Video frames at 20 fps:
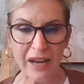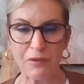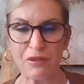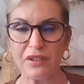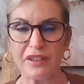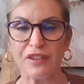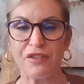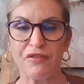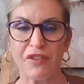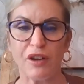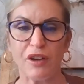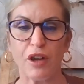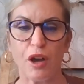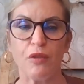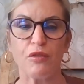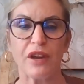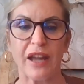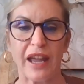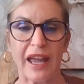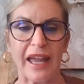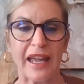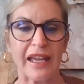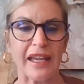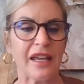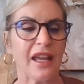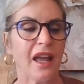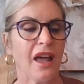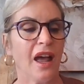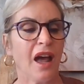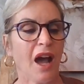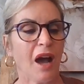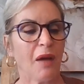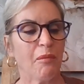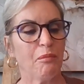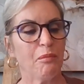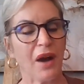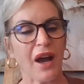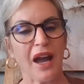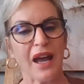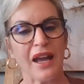And I really felt okay,
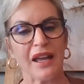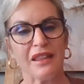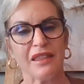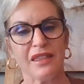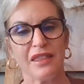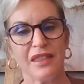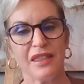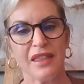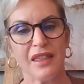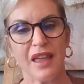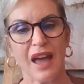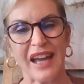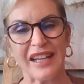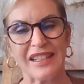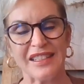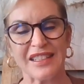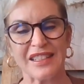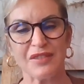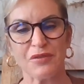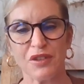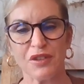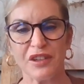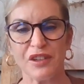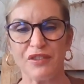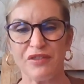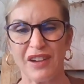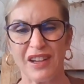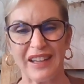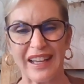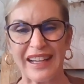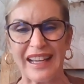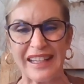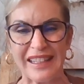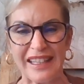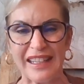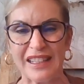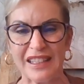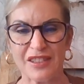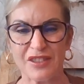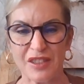but I just really felt like I
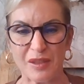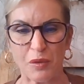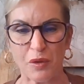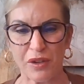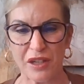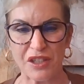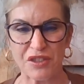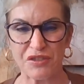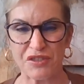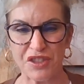needed some more